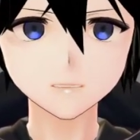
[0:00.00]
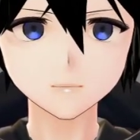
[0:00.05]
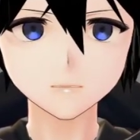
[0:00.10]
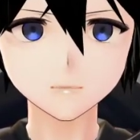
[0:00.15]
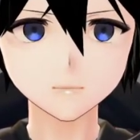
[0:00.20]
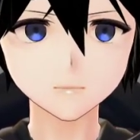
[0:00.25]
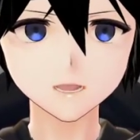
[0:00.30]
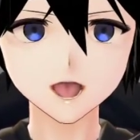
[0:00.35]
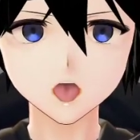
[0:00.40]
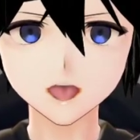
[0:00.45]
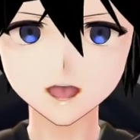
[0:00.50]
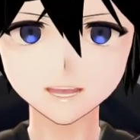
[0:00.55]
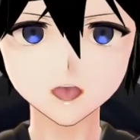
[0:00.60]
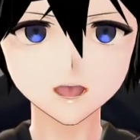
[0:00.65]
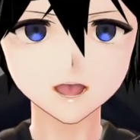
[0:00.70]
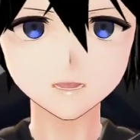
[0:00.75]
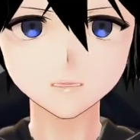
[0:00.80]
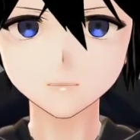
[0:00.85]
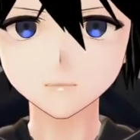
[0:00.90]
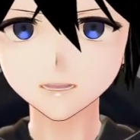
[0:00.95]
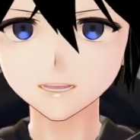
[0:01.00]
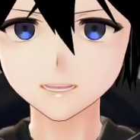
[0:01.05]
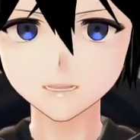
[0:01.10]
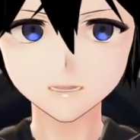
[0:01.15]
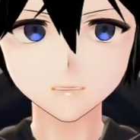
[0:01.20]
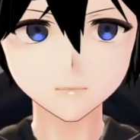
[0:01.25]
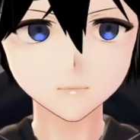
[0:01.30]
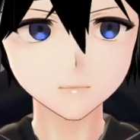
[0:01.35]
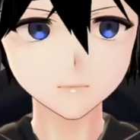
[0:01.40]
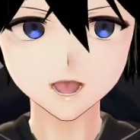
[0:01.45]
well, camera,
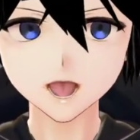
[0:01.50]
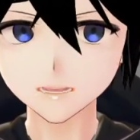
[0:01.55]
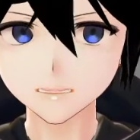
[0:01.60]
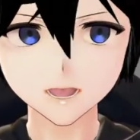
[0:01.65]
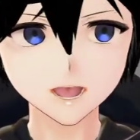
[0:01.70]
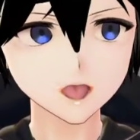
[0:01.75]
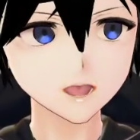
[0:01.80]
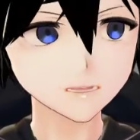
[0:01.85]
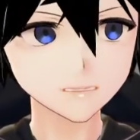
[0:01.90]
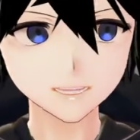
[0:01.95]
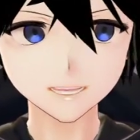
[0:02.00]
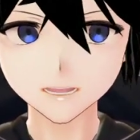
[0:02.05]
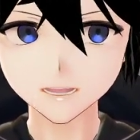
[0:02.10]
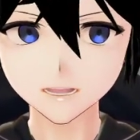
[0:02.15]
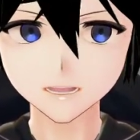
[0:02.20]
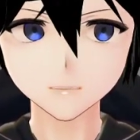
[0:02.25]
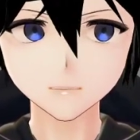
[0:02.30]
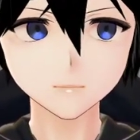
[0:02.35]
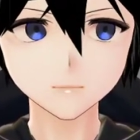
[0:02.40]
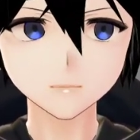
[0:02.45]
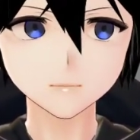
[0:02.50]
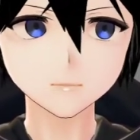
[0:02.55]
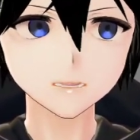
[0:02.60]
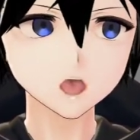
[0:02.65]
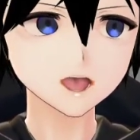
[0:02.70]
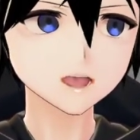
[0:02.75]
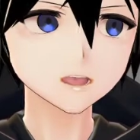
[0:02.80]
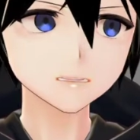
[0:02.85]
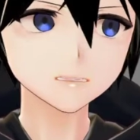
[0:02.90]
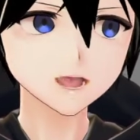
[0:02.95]
whatever, and hit reset.
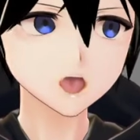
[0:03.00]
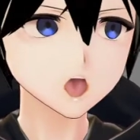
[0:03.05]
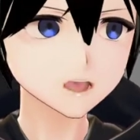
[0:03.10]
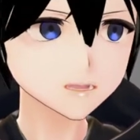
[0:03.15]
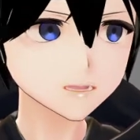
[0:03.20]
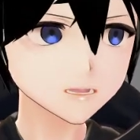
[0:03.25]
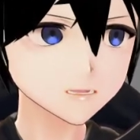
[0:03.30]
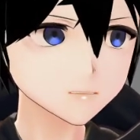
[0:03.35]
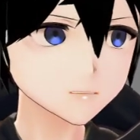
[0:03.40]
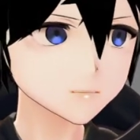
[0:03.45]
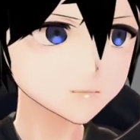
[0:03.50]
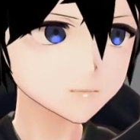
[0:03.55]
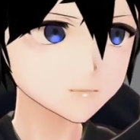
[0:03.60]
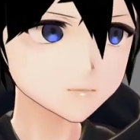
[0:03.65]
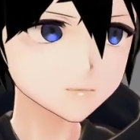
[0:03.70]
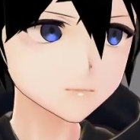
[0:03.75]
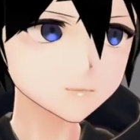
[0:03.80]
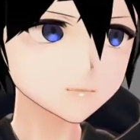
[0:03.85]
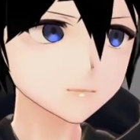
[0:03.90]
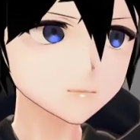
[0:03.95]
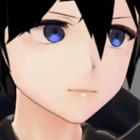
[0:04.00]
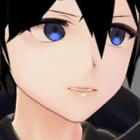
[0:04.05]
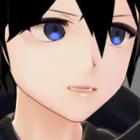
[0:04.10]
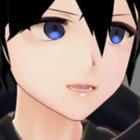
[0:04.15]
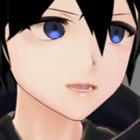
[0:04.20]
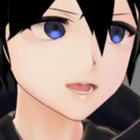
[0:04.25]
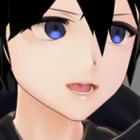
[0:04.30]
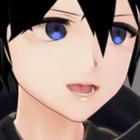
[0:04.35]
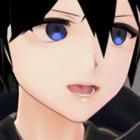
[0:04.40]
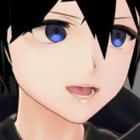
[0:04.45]
Problem solved.
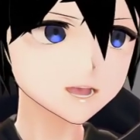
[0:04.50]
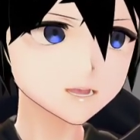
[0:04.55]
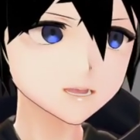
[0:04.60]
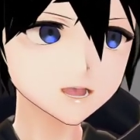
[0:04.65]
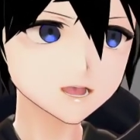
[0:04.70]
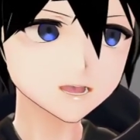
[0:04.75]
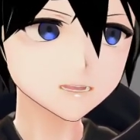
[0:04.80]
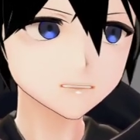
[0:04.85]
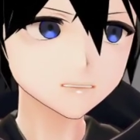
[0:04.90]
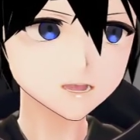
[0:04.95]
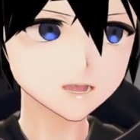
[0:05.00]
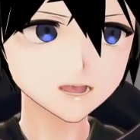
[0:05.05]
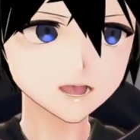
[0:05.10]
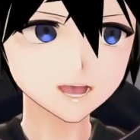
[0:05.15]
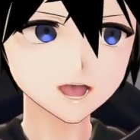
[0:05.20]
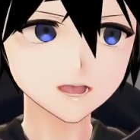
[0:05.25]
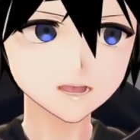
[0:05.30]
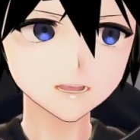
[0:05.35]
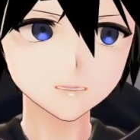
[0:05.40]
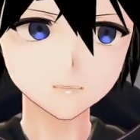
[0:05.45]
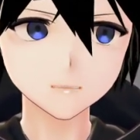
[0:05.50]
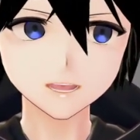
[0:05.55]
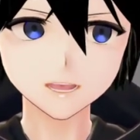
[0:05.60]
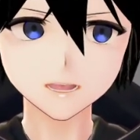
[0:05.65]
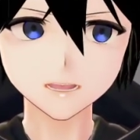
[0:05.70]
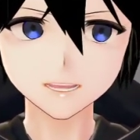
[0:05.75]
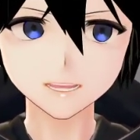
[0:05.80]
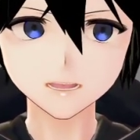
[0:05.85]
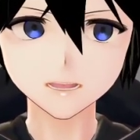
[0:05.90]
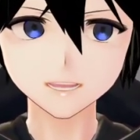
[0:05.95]
Hints and help,
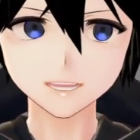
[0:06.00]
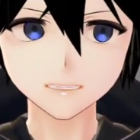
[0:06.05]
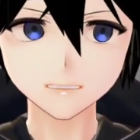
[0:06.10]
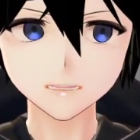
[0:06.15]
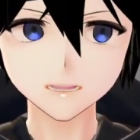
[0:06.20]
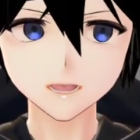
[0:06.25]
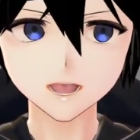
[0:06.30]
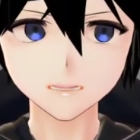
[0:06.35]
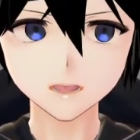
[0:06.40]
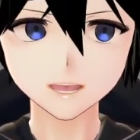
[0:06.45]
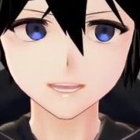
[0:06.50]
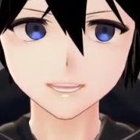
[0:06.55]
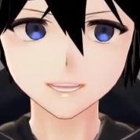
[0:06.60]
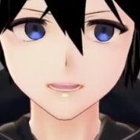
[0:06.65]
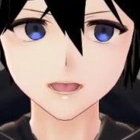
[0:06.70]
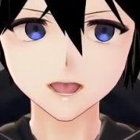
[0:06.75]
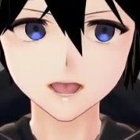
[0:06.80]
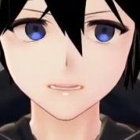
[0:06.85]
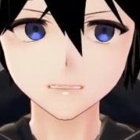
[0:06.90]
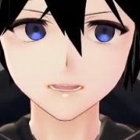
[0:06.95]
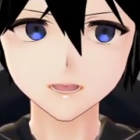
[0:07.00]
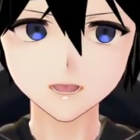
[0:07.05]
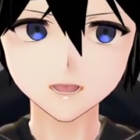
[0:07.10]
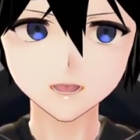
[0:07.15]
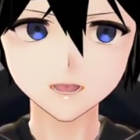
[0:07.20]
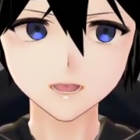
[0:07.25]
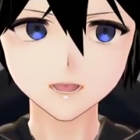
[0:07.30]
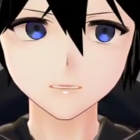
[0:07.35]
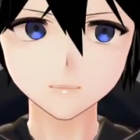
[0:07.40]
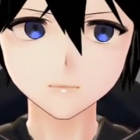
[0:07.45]
they just explain things to you.
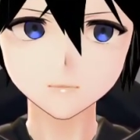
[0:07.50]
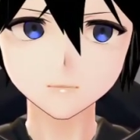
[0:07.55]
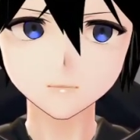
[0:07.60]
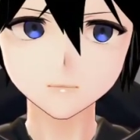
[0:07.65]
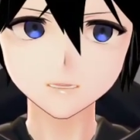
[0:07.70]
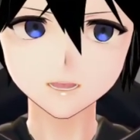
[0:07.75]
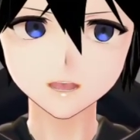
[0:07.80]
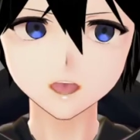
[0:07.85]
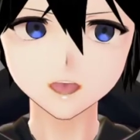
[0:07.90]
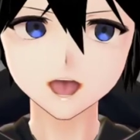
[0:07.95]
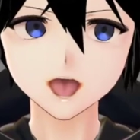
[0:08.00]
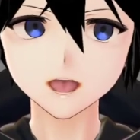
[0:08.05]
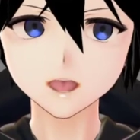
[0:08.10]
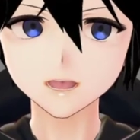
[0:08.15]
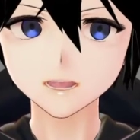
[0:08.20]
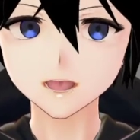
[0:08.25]
Avatar